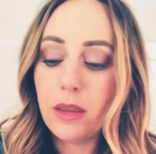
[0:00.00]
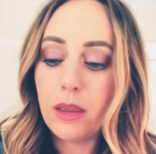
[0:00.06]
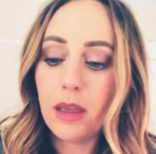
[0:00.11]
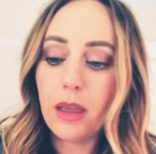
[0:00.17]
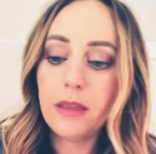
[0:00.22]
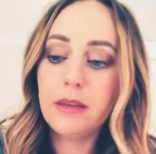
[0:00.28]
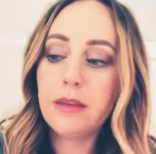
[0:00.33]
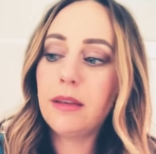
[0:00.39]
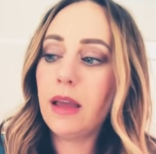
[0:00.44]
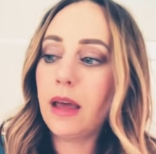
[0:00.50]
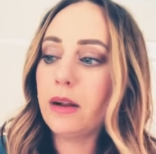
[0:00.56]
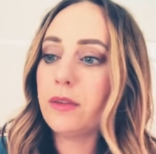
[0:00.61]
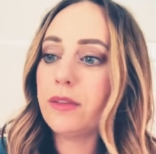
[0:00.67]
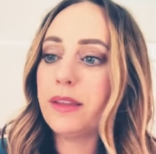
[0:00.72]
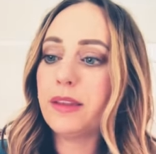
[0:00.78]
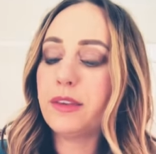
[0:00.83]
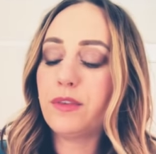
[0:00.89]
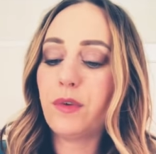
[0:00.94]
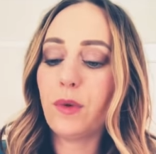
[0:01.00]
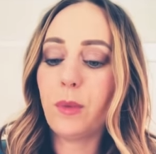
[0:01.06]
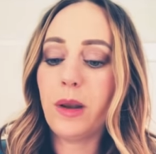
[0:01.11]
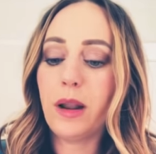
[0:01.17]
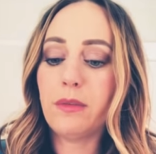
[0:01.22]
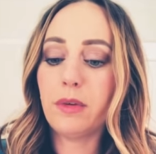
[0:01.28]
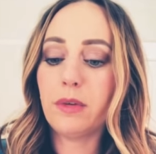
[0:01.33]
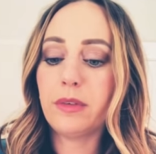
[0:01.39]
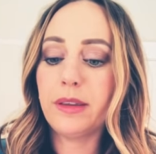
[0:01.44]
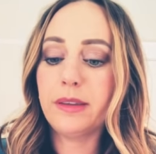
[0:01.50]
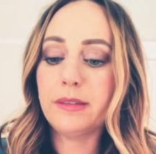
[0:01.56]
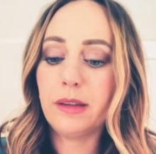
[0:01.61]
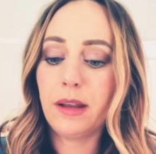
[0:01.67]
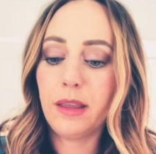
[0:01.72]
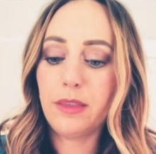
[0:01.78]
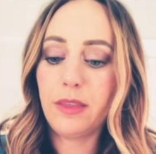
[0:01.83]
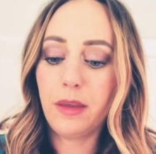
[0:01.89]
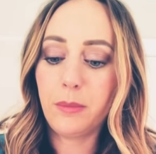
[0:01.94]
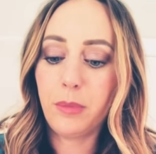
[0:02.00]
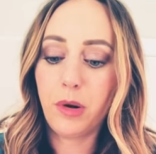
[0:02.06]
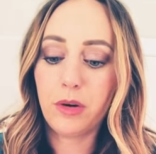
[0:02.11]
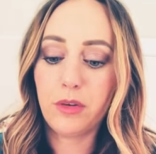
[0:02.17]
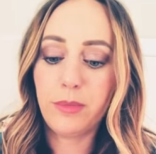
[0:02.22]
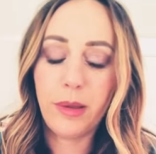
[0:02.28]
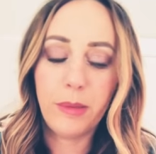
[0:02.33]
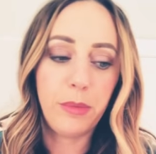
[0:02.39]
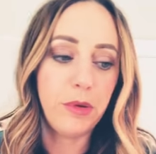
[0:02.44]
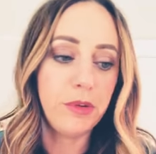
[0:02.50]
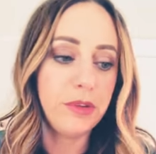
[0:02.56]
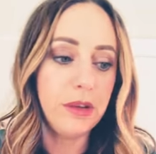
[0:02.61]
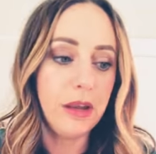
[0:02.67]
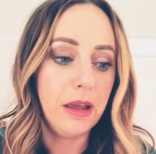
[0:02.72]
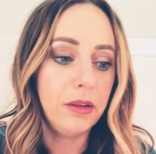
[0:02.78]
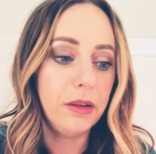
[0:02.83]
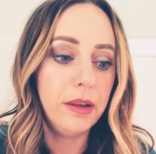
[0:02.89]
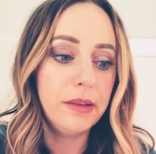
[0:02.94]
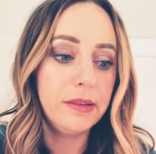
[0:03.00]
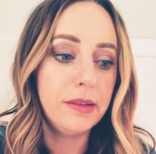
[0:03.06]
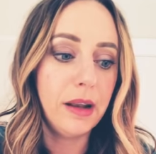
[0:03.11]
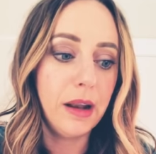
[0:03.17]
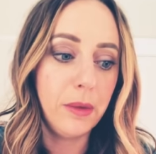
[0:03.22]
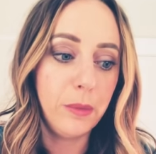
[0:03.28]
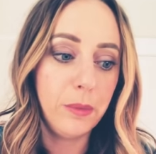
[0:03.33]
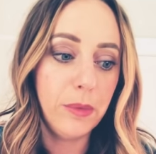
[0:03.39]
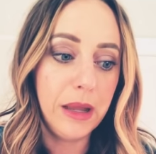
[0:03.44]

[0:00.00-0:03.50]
I, don't think it's for whatever reason. I think part of my personality is that I,